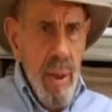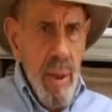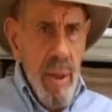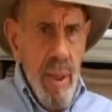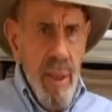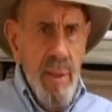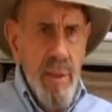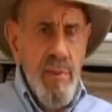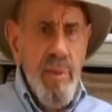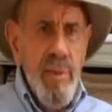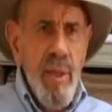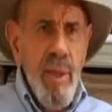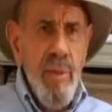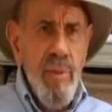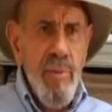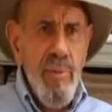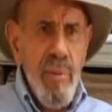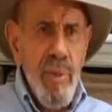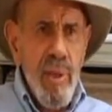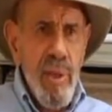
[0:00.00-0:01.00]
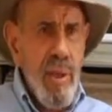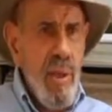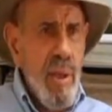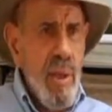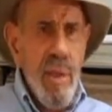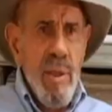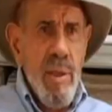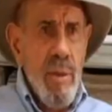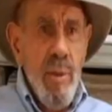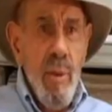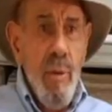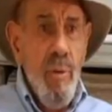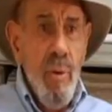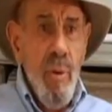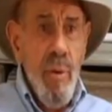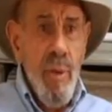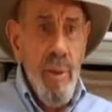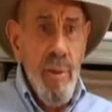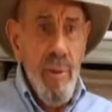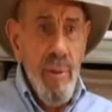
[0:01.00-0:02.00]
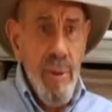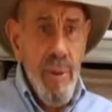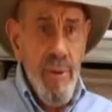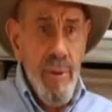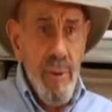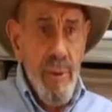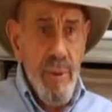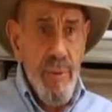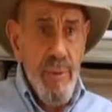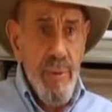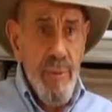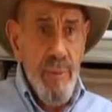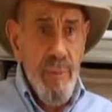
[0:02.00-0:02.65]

that scarcity no longer exists.